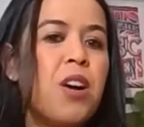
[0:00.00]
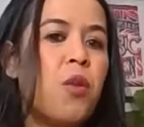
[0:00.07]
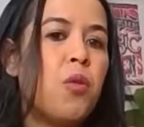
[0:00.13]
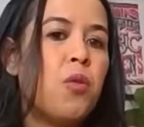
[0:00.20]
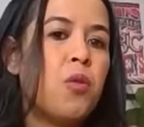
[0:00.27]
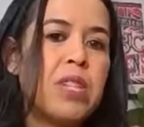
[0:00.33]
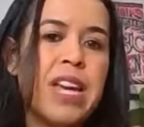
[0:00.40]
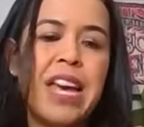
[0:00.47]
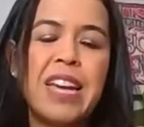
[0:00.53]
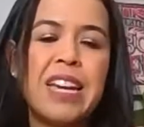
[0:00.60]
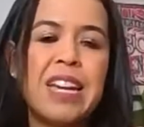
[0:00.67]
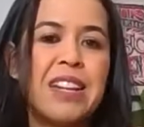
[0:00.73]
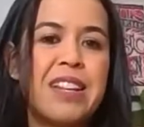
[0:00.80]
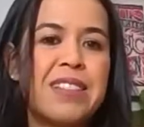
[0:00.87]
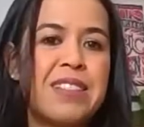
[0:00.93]
or
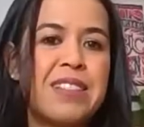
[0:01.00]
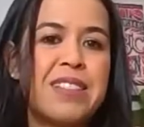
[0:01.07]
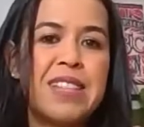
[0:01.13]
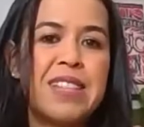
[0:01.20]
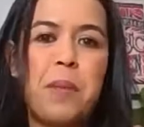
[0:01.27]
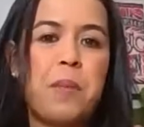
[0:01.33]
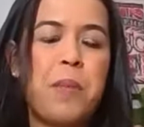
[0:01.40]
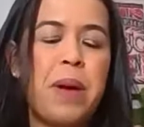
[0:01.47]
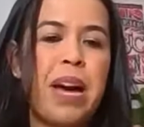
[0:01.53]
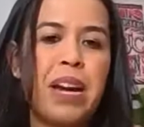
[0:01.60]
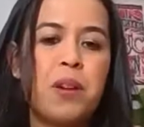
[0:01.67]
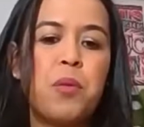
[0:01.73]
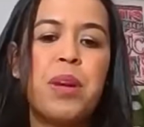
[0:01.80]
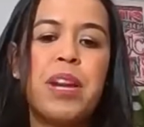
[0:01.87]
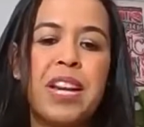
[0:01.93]
taken us a step
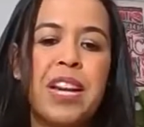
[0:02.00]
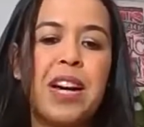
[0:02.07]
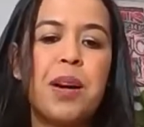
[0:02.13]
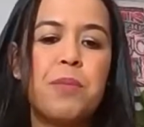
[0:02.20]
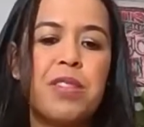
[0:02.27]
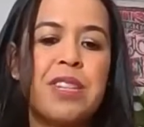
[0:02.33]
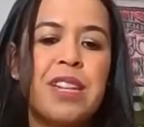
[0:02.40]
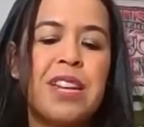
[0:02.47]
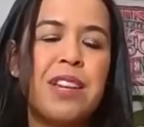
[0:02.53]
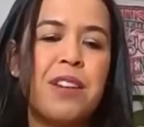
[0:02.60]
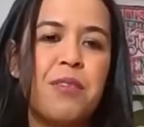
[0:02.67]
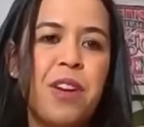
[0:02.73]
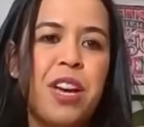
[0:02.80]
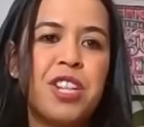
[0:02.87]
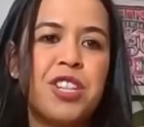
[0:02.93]
back when it comes to
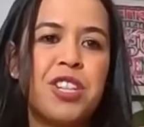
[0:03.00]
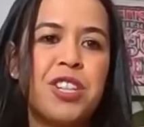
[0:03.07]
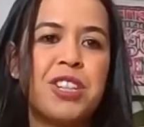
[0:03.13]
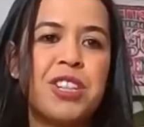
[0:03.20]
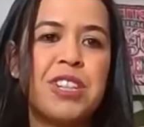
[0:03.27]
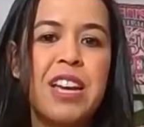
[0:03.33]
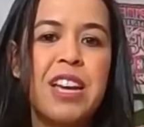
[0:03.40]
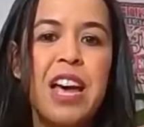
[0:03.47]
innovation?